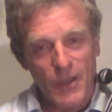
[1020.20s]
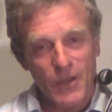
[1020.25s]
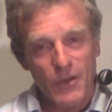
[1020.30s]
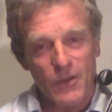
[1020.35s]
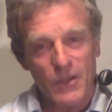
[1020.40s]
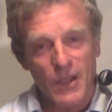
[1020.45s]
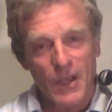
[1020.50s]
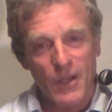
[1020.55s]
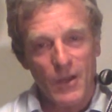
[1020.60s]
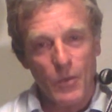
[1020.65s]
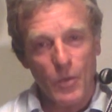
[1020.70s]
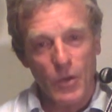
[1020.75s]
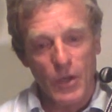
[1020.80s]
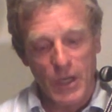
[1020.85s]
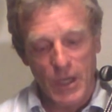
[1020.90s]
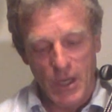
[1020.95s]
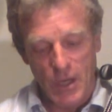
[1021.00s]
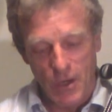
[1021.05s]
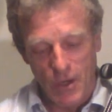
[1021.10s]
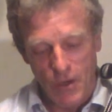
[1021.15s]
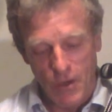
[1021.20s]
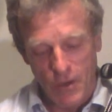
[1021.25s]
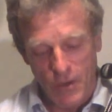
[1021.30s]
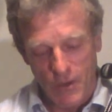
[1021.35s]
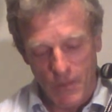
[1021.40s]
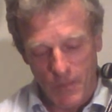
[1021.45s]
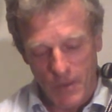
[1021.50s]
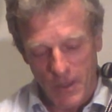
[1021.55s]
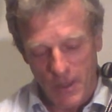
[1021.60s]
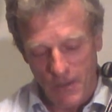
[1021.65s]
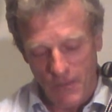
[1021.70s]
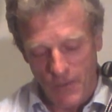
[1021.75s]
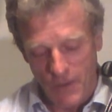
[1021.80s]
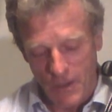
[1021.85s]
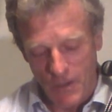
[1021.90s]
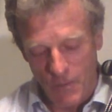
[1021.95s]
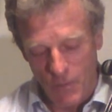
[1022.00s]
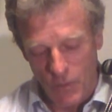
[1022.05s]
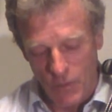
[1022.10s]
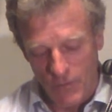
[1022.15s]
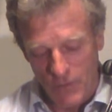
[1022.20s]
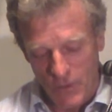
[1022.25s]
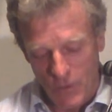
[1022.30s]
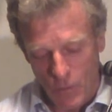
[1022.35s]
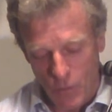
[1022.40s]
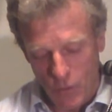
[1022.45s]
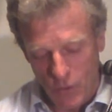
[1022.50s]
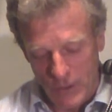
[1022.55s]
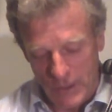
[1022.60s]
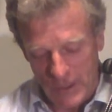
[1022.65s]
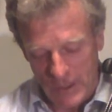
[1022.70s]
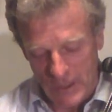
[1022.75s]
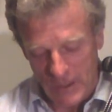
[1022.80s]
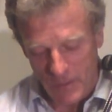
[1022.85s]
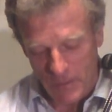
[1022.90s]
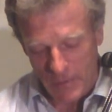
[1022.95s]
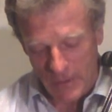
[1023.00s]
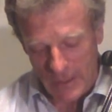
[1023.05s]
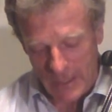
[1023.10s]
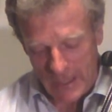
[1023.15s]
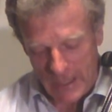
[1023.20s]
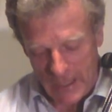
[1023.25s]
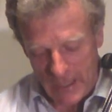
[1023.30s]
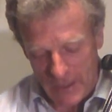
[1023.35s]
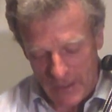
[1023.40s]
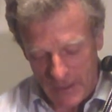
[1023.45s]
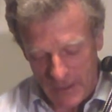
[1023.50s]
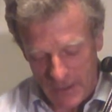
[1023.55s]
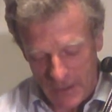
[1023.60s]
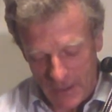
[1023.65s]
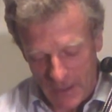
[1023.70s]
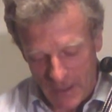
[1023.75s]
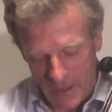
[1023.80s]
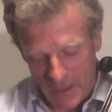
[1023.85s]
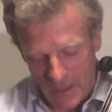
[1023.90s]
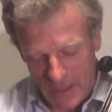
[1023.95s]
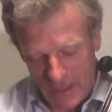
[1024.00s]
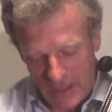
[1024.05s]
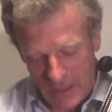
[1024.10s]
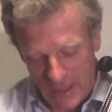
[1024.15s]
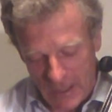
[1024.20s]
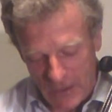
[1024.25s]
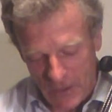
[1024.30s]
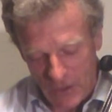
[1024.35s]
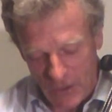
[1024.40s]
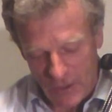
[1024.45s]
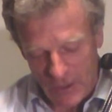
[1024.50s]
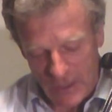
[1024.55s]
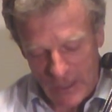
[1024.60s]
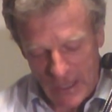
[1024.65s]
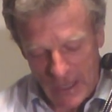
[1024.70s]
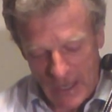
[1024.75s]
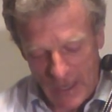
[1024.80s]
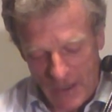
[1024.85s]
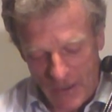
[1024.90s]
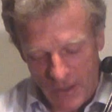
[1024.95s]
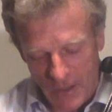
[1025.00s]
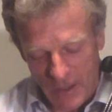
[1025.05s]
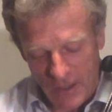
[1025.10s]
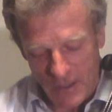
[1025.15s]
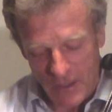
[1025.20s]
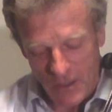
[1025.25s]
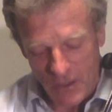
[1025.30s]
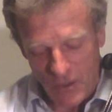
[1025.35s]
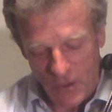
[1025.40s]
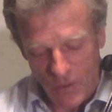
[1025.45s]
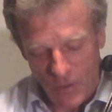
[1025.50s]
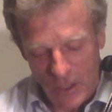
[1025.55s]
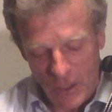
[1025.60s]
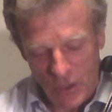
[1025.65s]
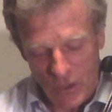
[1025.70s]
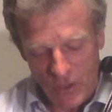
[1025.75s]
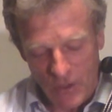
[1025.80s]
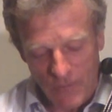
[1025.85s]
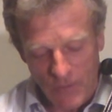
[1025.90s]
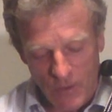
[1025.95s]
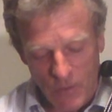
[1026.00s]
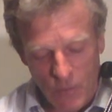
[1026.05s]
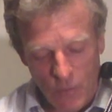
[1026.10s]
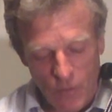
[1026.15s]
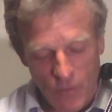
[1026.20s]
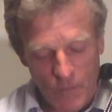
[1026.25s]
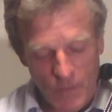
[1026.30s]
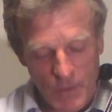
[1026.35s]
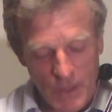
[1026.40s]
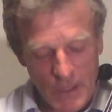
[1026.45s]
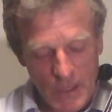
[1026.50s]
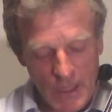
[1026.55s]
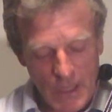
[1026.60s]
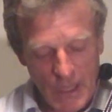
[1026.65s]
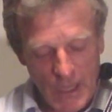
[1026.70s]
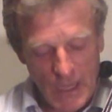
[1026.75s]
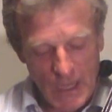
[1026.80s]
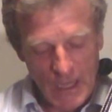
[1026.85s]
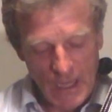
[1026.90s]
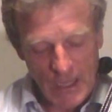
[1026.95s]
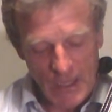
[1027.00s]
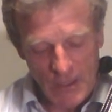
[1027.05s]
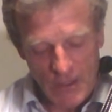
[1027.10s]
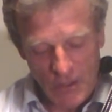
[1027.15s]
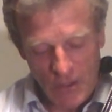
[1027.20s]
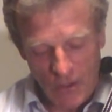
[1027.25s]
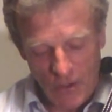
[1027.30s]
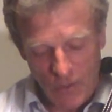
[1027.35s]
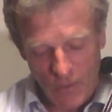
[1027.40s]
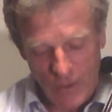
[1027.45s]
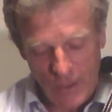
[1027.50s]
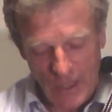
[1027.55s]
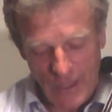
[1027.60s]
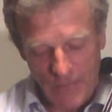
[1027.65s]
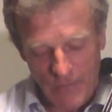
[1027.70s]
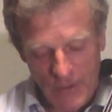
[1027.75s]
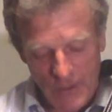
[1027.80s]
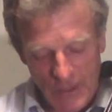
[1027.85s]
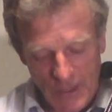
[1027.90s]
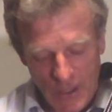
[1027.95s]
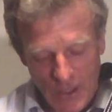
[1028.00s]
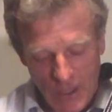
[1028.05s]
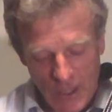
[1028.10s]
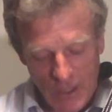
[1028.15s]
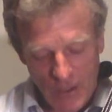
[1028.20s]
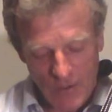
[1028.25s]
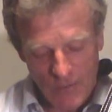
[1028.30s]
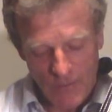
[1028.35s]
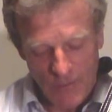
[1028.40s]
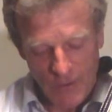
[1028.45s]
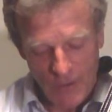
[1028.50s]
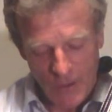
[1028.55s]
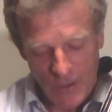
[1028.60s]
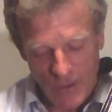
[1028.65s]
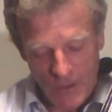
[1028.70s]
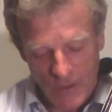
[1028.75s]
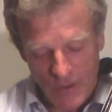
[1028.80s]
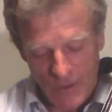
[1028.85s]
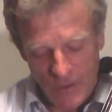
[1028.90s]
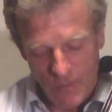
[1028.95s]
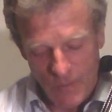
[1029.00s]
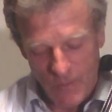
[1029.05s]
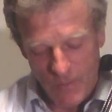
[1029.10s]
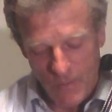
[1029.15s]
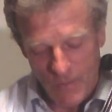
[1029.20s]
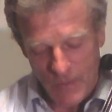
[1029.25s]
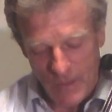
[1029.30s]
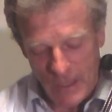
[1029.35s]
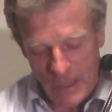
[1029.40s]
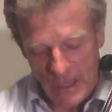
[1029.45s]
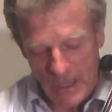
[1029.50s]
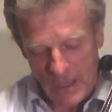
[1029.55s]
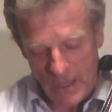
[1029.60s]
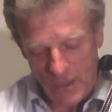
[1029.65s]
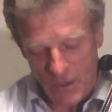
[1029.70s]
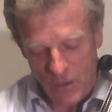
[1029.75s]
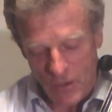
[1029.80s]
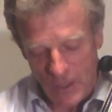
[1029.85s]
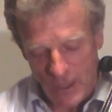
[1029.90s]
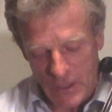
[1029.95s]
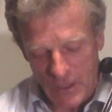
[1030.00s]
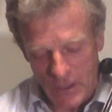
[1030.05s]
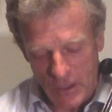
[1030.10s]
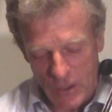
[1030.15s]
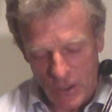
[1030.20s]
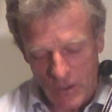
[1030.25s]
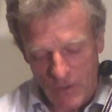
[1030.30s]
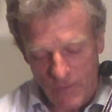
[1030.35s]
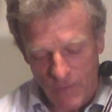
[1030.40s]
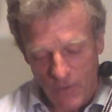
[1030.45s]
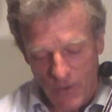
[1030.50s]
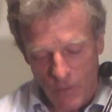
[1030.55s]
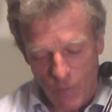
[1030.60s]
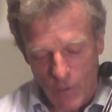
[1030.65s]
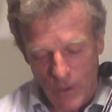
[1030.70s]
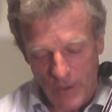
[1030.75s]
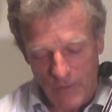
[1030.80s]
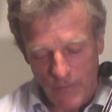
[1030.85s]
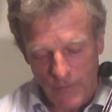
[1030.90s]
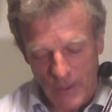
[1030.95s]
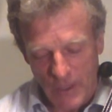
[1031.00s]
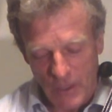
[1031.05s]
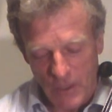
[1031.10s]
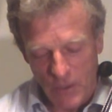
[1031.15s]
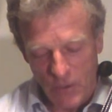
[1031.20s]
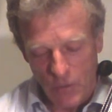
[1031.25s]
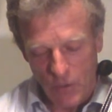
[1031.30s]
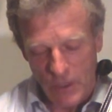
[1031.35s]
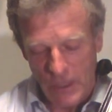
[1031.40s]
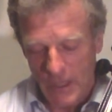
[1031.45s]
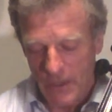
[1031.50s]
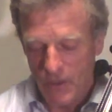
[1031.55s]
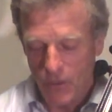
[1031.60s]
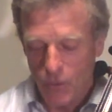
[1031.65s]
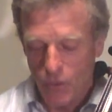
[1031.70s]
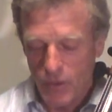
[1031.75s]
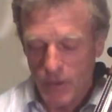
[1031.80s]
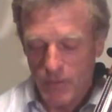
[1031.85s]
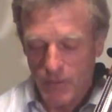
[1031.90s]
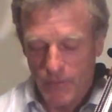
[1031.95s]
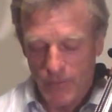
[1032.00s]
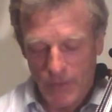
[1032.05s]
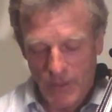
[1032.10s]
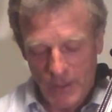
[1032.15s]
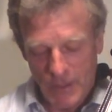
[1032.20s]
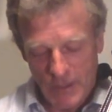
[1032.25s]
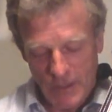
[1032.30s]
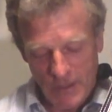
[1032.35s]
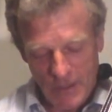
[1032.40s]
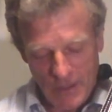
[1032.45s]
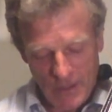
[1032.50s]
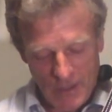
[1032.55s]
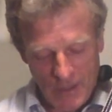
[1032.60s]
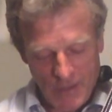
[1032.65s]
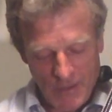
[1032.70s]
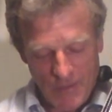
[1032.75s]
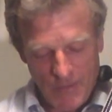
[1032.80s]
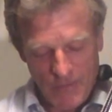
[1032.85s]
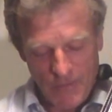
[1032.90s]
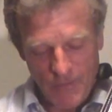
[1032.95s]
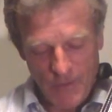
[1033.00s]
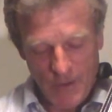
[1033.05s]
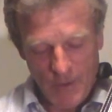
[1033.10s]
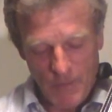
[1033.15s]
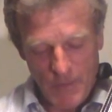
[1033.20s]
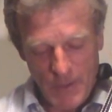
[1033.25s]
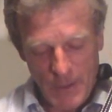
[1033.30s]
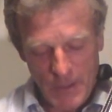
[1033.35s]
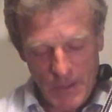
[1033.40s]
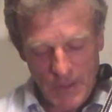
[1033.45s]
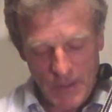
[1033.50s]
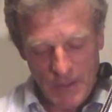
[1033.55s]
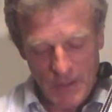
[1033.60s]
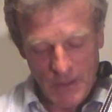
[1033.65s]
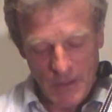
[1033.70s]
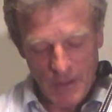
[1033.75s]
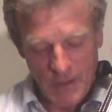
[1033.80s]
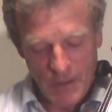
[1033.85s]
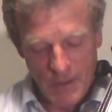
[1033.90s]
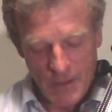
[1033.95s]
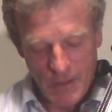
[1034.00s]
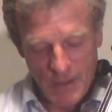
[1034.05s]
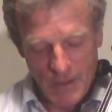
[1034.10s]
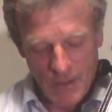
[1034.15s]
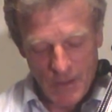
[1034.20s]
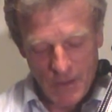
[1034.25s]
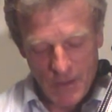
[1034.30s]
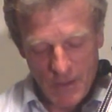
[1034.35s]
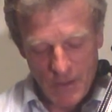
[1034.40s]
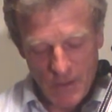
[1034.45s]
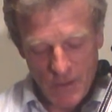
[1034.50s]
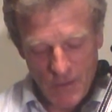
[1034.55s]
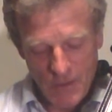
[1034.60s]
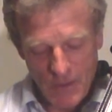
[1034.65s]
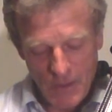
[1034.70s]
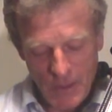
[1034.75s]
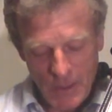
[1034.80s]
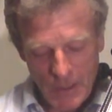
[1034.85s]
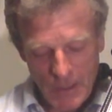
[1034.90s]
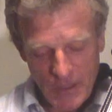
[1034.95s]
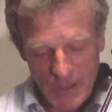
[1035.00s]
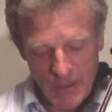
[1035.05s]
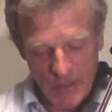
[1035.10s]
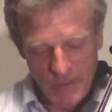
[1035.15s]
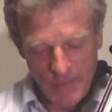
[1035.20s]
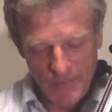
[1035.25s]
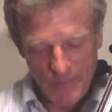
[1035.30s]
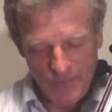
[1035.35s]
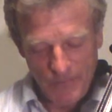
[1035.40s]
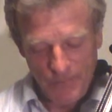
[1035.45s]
finger is going to want to go, the pinky finger moves towards its place, it touches down the continuation of the movement, and so we have this kind of transition from one finger to another, or in reverse, from this to this.